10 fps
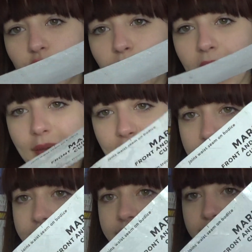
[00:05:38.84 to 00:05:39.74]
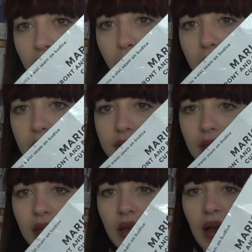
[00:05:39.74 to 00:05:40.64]
paper.
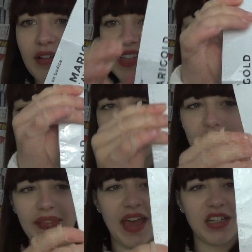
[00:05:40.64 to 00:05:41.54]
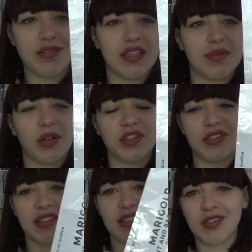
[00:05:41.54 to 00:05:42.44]
I've taped around the edge of this one just
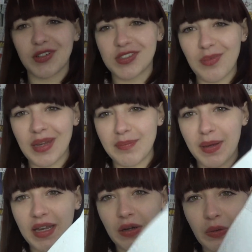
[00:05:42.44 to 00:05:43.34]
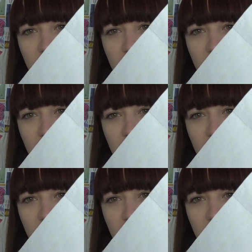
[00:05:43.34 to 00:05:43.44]
because it's got so many pinholes